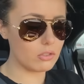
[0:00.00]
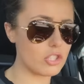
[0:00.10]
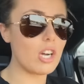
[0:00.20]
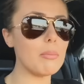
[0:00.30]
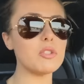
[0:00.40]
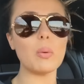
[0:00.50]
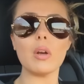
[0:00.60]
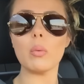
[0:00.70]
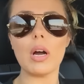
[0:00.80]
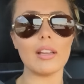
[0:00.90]
she almost
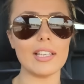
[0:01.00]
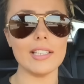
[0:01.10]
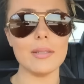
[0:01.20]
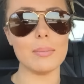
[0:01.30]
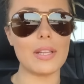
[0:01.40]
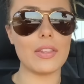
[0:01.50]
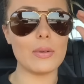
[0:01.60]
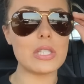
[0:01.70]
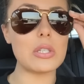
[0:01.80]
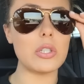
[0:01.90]
bought a wallet, but
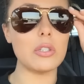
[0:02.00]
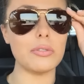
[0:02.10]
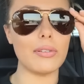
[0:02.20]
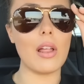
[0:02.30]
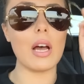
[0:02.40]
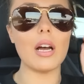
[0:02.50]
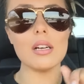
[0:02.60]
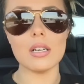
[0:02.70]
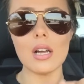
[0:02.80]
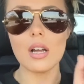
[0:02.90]
there was a little
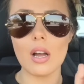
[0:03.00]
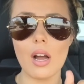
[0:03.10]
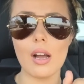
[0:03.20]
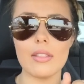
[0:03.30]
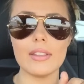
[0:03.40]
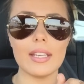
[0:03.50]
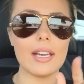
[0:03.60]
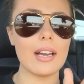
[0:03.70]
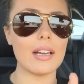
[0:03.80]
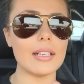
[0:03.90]
flaw on
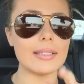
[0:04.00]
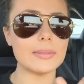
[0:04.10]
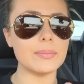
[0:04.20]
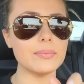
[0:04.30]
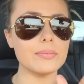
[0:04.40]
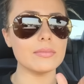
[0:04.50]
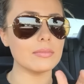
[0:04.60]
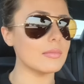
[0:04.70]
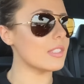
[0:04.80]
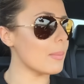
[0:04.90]
the, uh,
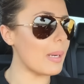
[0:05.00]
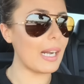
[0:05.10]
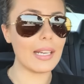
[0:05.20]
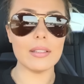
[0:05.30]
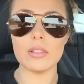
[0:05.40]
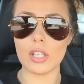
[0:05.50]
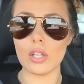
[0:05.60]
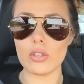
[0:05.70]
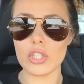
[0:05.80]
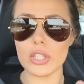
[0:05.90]
the button, the
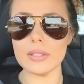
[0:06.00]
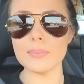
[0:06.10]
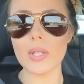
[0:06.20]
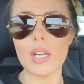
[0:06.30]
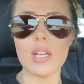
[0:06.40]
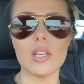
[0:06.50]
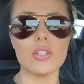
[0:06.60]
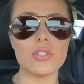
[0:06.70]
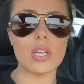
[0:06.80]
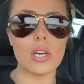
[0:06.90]
closure.
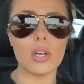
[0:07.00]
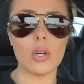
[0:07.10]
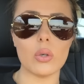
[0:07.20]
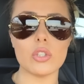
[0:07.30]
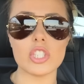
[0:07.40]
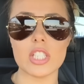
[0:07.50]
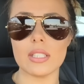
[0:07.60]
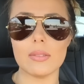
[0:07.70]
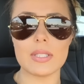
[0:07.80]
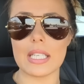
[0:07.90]
So
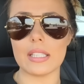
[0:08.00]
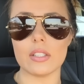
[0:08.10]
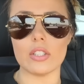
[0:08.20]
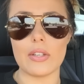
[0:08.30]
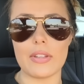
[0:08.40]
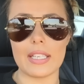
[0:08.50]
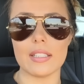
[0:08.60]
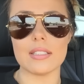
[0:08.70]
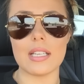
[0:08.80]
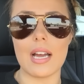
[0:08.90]
she was like, no
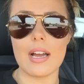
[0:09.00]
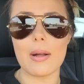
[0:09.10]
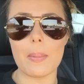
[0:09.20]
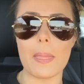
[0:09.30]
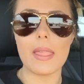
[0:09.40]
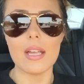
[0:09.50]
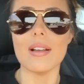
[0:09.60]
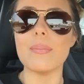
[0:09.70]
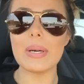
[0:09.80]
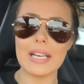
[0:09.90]
thanks. Um,
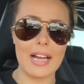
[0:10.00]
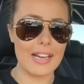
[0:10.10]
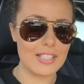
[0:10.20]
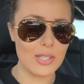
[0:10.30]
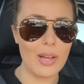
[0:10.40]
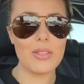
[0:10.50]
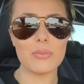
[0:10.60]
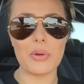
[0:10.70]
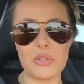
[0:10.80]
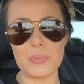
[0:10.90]
but I saw
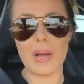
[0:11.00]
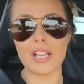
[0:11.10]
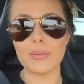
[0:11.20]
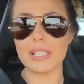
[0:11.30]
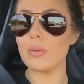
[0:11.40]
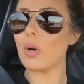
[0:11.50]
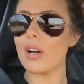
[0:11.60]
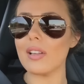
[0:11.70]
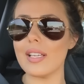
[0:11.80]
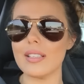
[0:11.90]
the Rose Ballerine
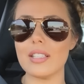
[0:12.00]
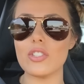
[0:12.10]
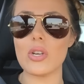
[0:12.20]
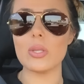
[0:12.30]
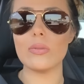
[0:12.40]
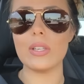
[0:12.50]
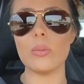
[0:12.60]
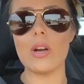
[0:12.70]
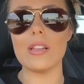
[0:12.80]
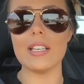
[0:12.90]
wallet, the
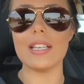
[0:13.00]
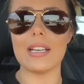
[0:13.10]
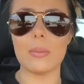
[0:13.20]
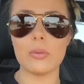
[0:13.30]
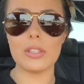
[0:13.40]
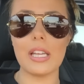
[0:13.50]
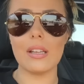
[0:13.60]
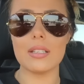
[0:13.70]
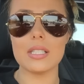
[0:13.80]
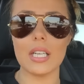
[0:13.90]
Josephine wallet, and I'm really
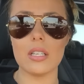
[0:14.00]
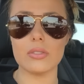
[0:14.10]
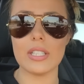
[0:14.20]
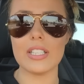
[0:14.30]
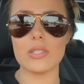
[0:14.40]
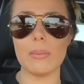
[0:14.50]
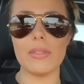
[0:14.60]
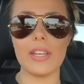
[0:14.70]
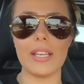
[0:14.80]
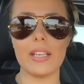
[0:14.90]
lusting over it. So
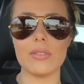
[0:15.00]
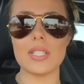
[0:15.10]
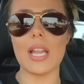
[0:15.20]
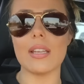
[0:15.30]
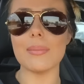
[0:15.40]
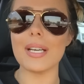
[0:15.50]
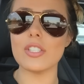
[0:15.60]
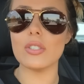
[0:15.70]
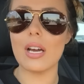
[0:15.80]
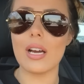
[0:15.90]
I'm thinking of selling
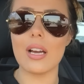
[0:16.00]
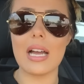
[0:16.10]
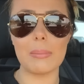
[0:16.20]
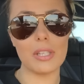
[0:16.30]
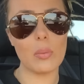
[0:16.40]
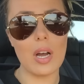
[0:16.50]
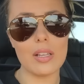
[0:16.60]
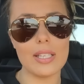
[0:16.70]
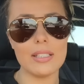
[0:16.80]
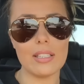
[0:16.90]
my uh, Emily
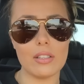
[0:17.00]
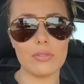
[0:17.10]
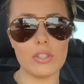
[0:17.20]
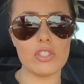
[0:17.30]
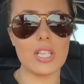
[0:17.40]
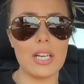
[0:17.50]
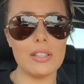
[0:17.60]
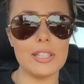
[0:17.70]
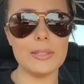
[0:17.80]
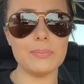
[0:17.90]
wallet in the fuchsia oh
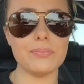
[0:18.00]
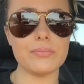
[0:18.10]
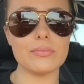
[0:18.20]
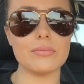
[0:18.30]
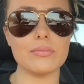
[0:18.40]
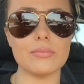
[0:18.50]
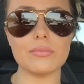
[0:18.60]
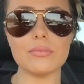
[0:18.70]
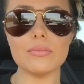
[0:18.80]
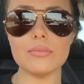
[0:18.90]
color.
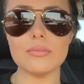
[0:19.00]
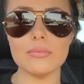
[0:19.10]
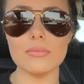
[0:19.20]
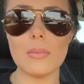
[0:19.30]
Oh